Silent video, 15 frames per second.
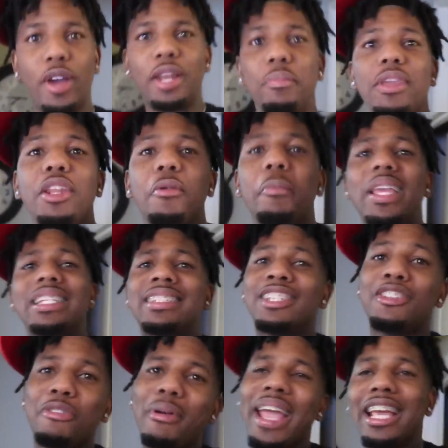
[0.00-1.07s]
wanted me to
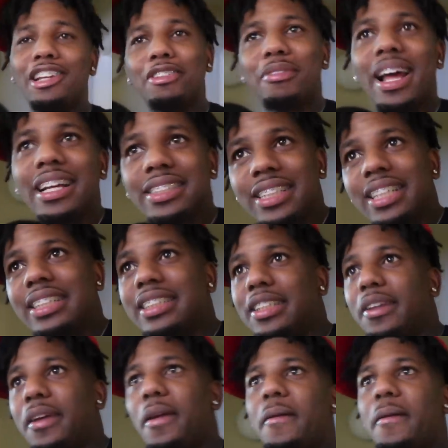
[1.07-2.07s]
mention Dwayne The Rock Johnson. Michael